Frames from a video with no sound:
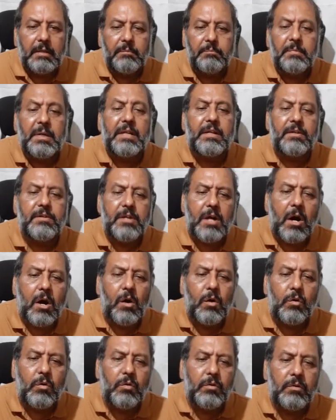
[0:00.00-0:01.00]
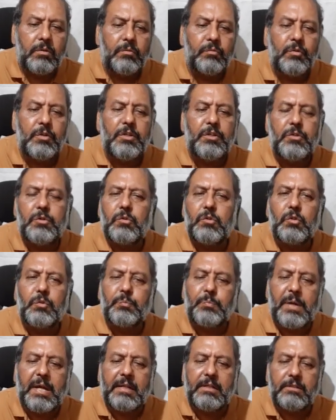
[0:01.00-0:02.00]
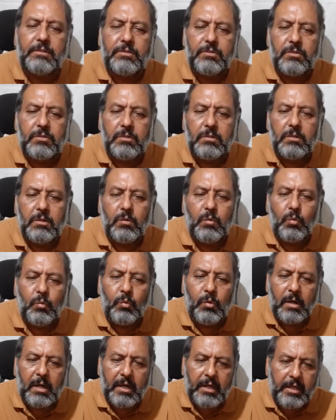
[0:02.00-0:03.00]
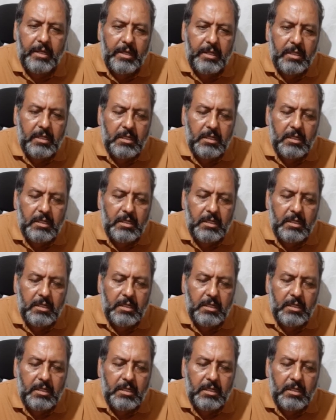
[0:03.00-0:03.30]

but now we use pens. Why?